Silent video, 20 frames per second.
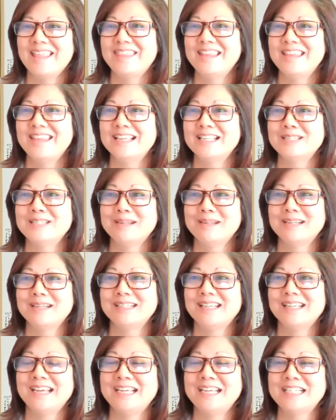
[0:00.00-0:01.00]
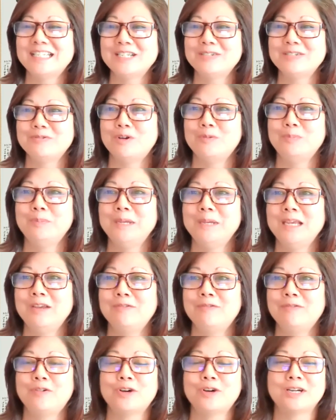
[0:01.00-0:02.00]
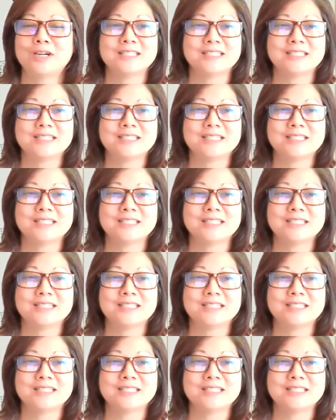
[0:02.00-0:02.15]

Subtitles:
This meditation will be for